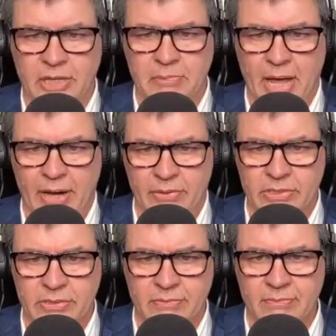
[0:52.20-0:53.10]
to need
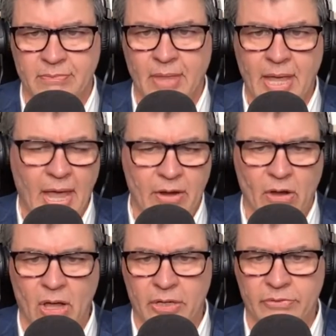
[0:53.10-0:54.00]
batteries. And
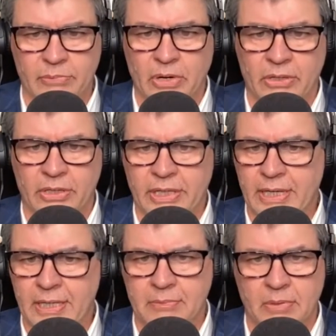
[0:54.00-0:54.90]
all of them are going to
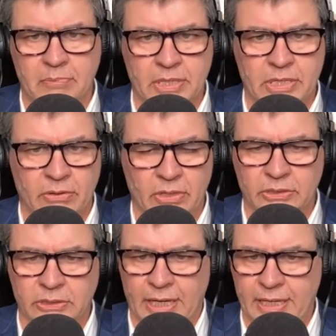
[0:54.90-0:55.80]
need
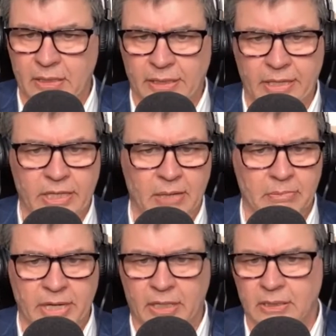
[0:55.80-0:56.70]
materials like
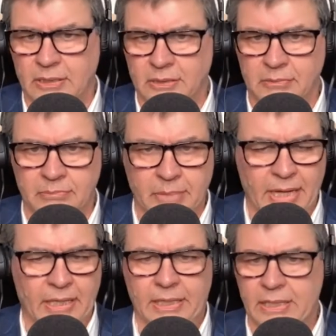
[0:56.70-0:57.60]
lithium, nickel,
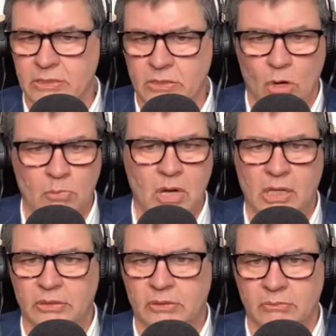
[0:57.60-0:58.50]
manganese,
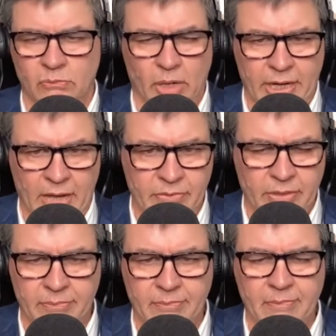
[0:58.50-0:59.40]
cobalt, and what have
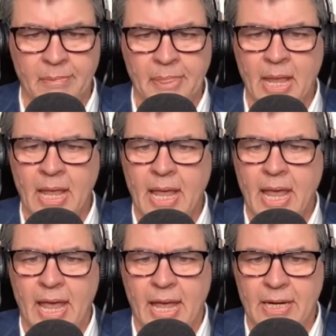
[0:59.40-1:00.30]
you.
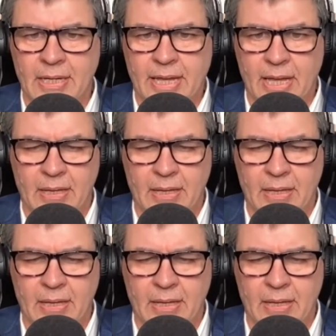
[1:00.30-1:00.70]
And